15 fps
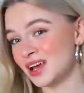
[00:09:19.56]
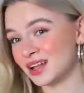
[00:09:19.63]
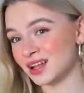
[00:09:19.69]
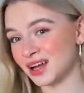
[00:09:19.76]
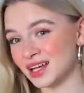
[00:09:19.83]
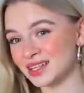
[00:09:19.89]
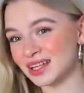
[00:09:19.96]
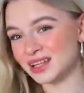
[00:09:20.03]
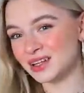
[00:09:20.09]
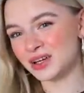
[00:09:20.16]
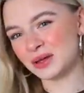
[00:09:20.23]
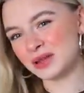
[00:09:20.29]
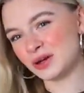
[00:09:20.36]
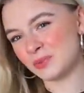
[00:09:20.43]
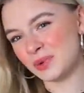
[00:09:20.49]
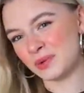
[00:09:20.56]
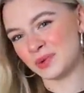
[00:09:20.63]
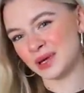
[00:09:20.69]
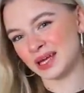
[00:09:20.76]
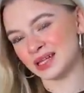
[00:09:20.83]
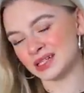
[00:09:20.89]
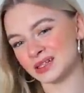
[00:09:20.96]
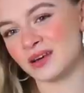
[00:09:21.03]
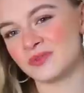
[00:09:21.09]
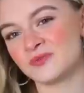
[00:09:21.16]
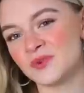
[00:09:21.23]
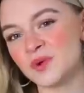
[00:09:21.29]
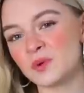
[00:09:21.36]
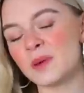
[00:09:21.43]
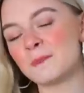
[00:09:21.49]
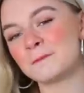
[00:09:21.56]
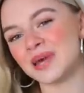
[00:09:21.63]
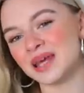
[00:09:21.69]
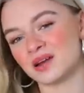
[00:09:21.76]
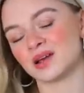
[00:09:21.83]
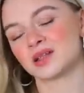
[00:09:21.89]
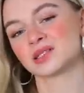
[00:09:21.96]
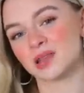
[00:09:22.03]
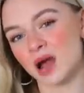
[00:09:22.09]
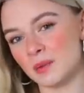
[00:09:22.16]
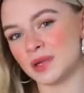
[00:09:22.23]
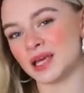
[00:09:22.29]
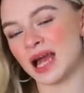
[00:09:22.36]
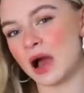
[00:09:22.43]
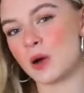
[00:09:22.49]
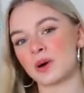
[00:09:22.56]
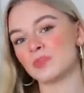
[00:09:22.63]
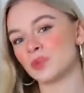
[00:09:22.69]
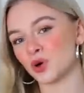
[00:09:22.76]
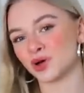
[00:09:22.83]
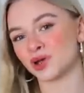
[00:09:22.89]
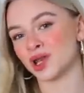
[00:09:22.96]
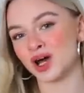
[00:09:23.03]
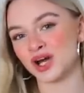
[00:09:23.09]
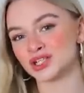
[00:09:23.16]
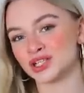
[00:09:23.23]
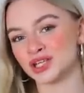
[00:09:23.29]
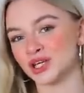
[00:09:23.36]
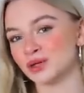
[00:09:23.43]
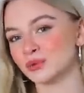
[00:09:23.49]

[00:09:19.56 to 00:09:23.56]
Like, they look a little bit weird. I feel a bit like Simon Cowell, I'm not gonna lie to you.